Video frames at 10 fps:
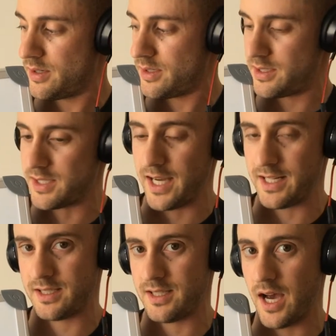side
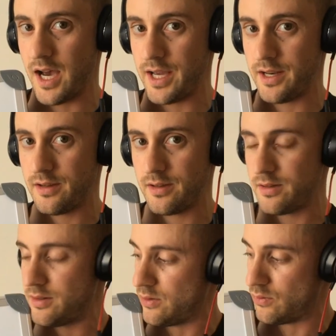to side,
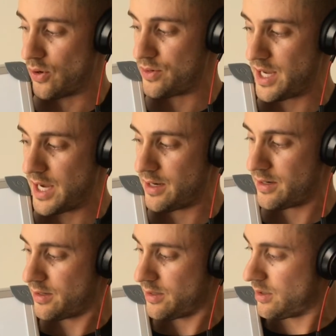rotate,
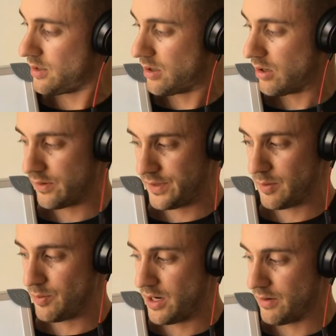all of the
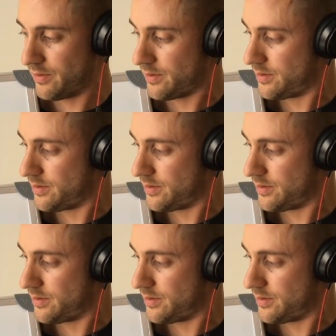above.